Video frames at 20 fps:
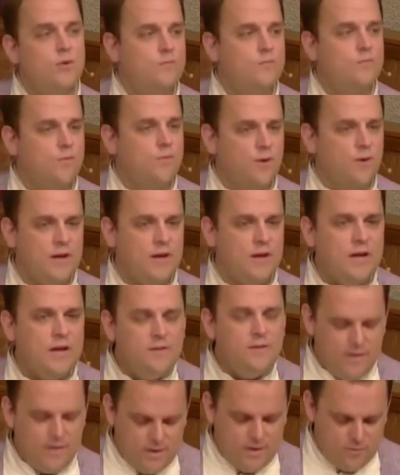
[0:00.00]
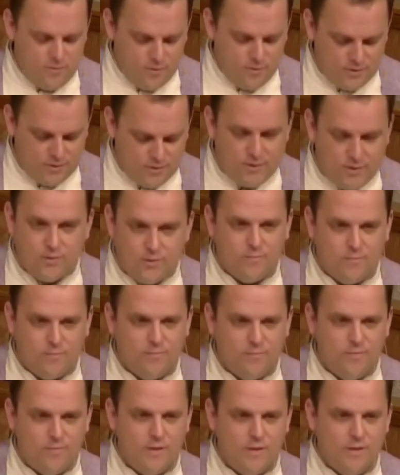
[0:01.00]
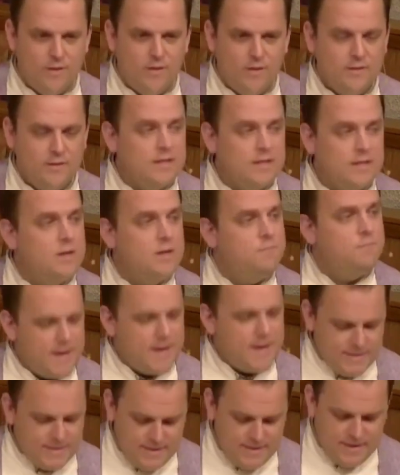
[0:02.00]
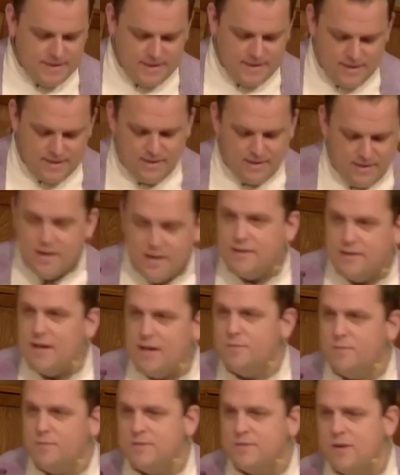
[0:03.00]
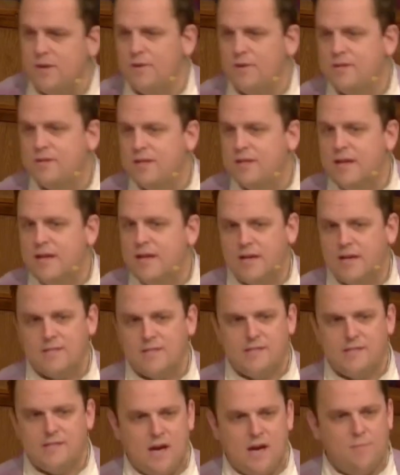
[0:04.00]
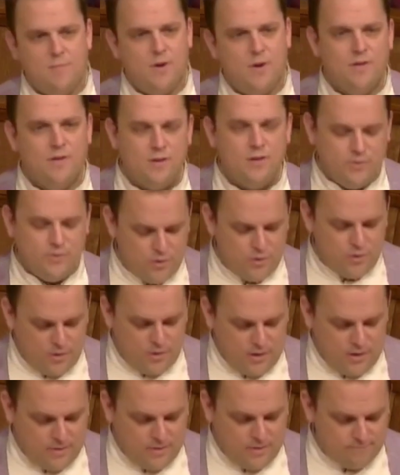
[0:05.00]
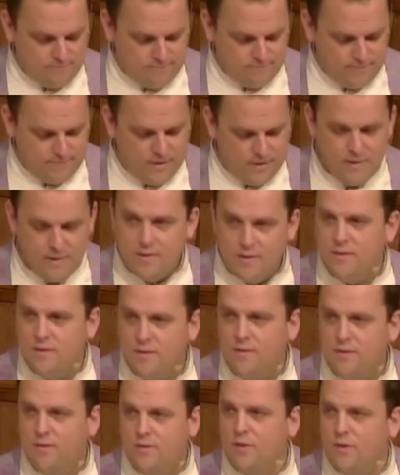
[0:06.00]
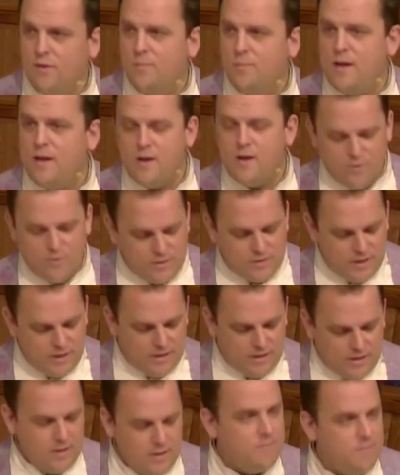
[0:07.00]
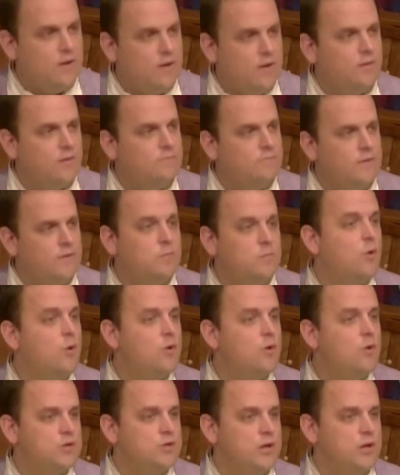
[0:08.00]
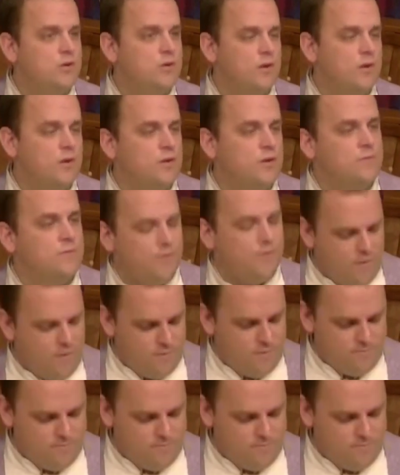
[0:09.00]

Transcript: for an evening or two, to get a bus ticket to help someone to the next stop on their journey, or to pay a utility bill in portion or in full.